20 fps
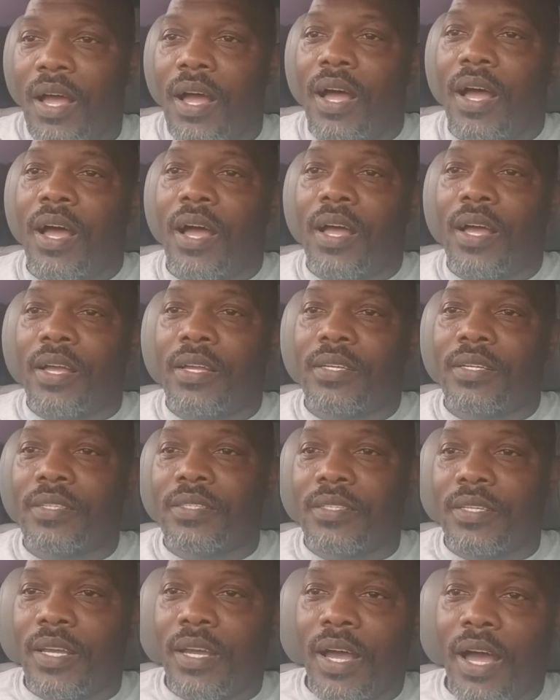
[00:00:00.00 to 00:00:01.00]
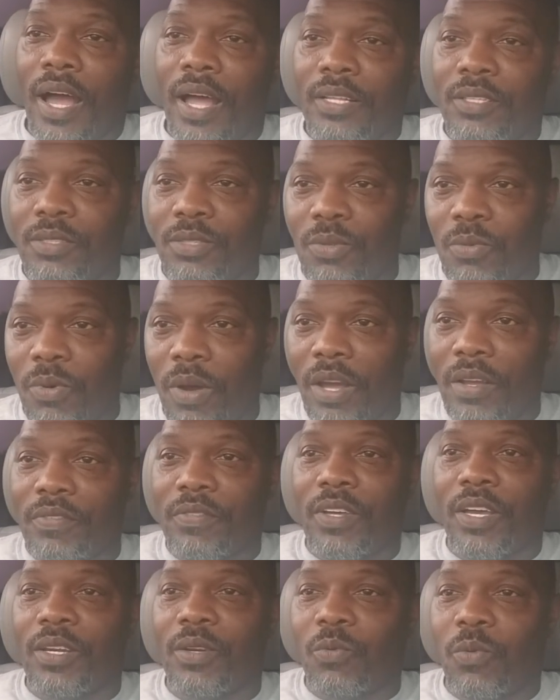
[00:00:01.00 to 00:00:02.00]
I said hi to the wife,
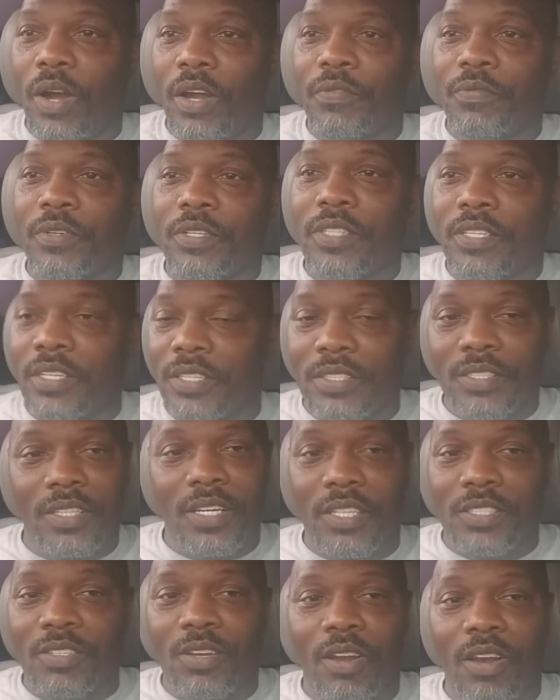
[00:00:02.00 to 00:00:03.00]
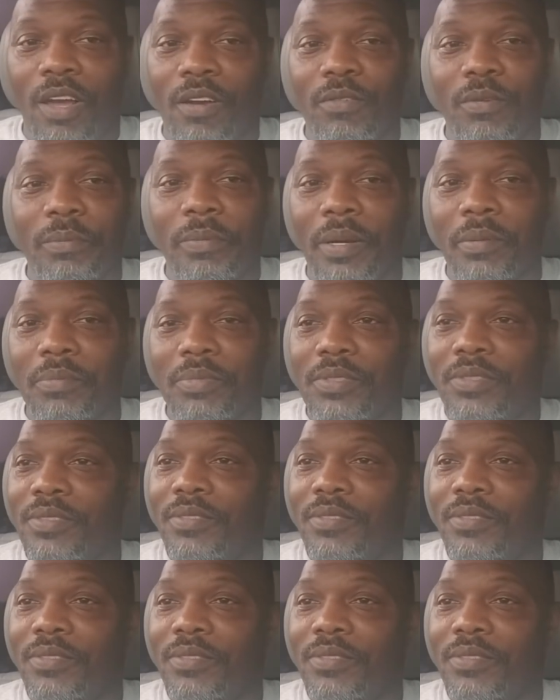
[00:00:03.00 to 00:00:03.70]
gave the wife a kiss, and that's all I remember.